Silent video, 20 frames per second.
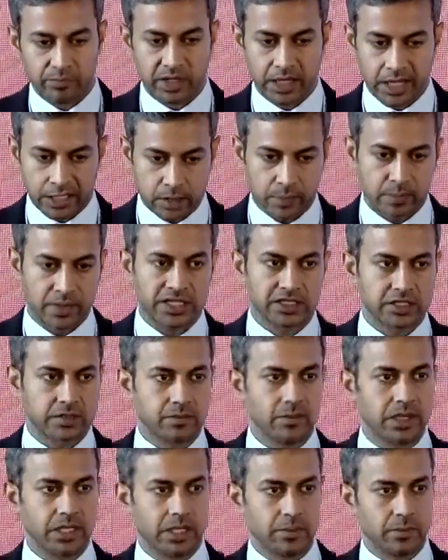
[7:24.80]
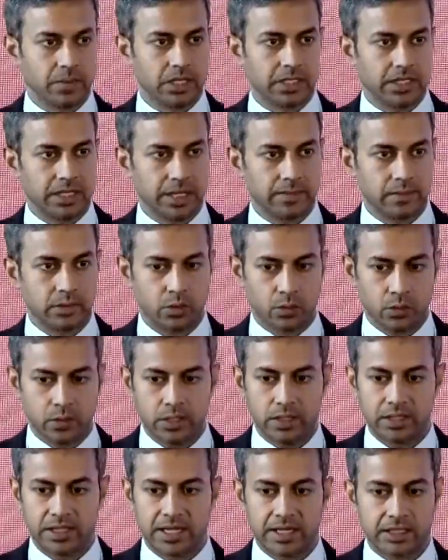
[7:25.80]
expressed multiple times
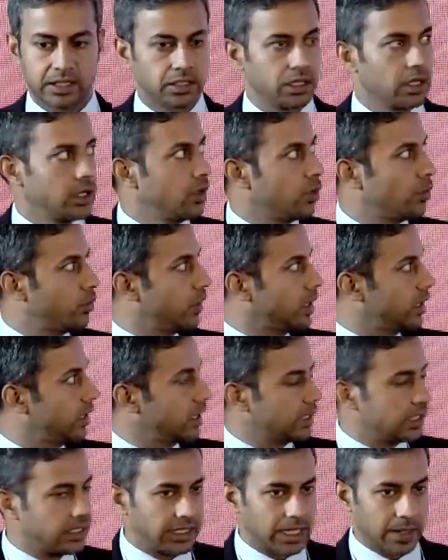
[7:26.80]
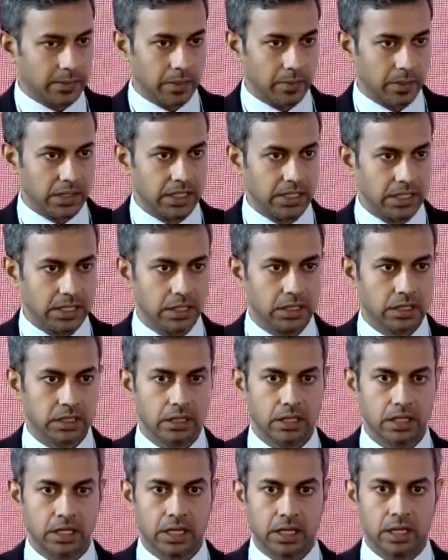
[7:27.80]
over, that we need
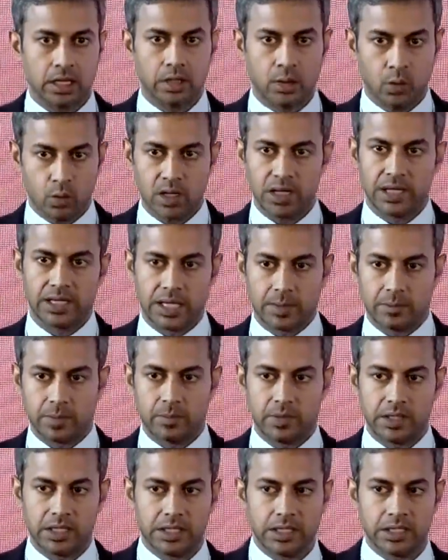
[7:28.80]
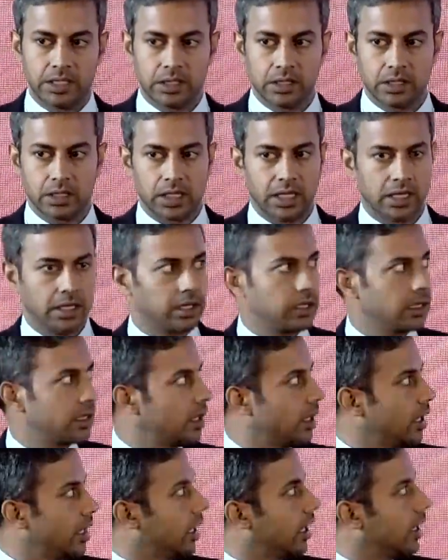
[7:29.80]
capabilities, local capabilities in
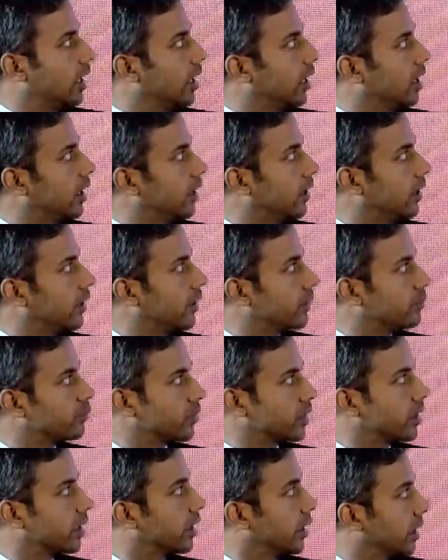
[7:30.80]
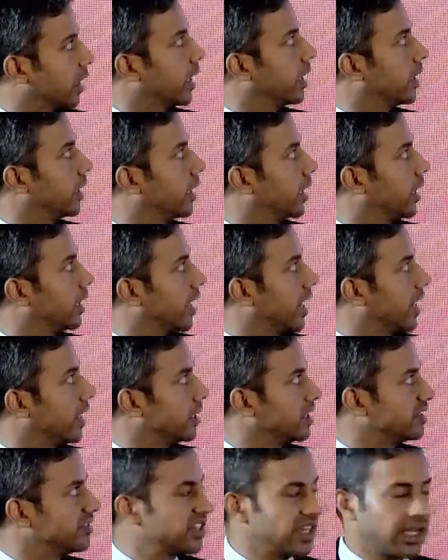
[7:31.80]
high
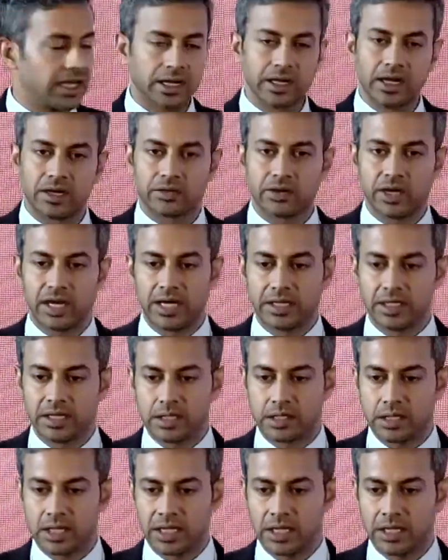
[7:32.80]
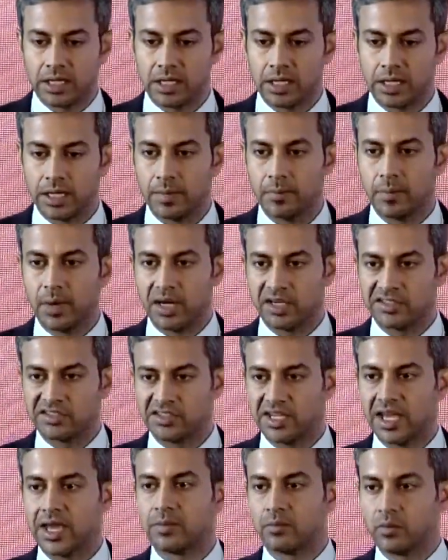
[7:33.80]
tensile and ultra high tensile
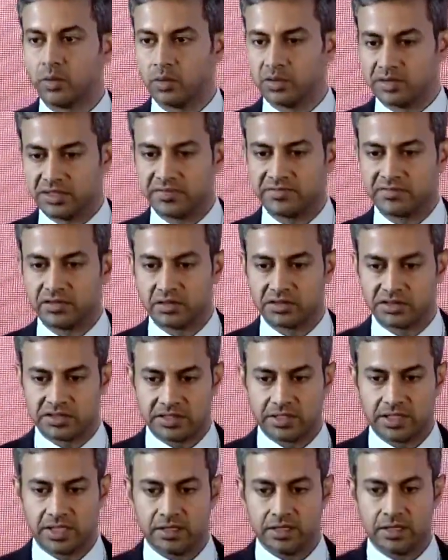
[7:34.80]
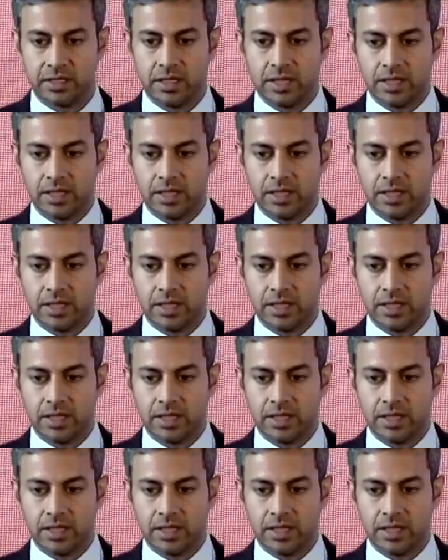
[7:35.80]
parts and molds, of course, then.